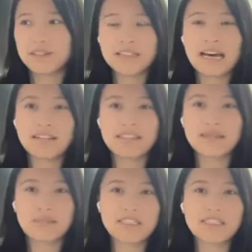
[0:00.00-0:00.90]

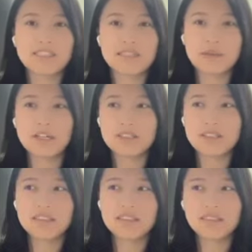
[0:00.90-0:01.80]
announcement about
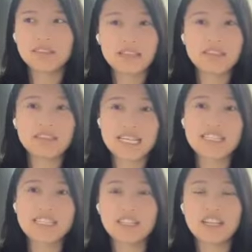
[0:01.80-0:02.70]
like the
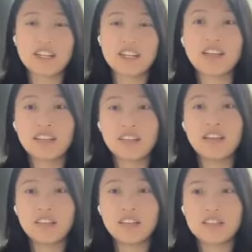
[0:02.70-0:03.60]
destination in
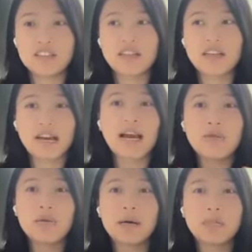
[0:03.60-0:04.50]
English. Like I
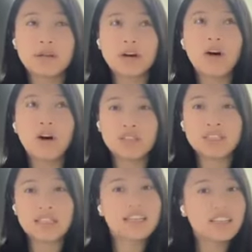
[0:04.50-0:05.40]
remember all the
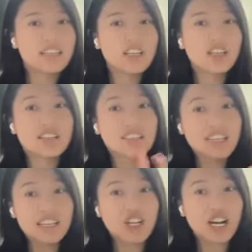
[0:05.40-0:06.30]
destinations
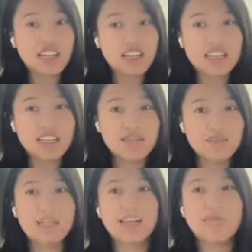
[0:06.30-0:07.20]
in Chinese,
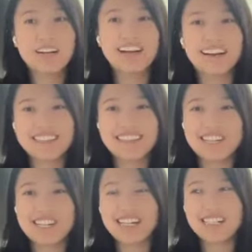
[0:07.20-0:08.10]
but they pronounce
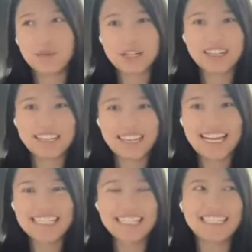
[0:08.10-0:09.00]
that Chinese word in
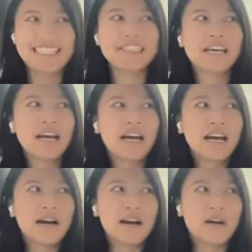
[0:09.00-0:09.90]
Cantonese,
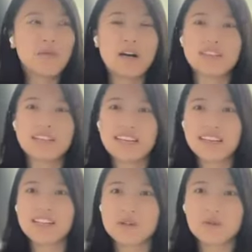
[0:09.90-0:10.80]
while the
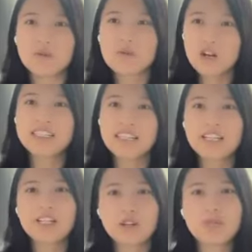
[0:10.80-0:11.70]
English
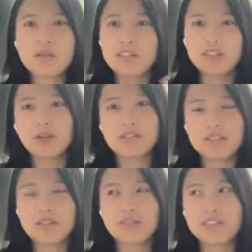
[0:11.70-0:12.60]
translation could be a totally
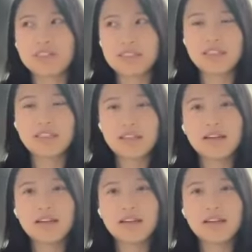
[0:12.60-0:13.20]
different